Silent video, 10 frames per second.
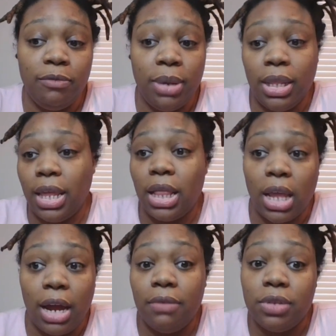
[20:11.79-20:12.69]
in their
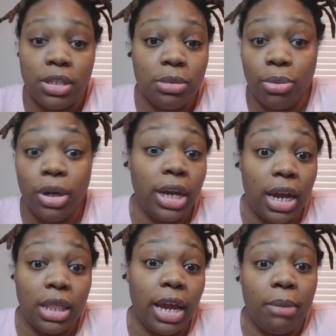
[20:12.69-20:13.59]
lives since
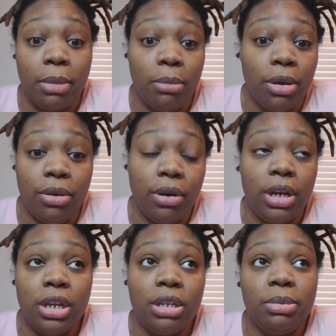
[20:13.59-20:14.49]
pre-K, like my brother
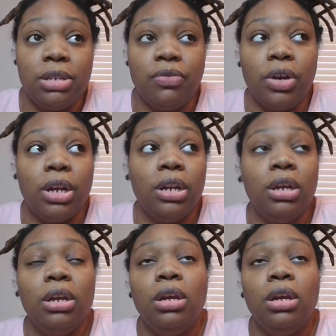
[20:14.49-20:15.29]
and his best friend?